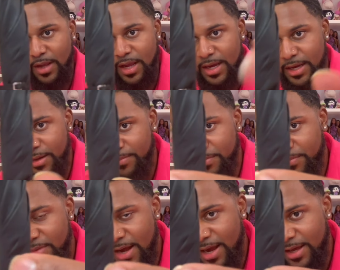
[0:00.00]
I
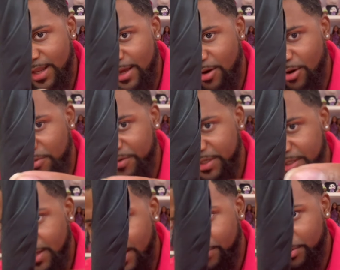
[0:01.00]
I like already like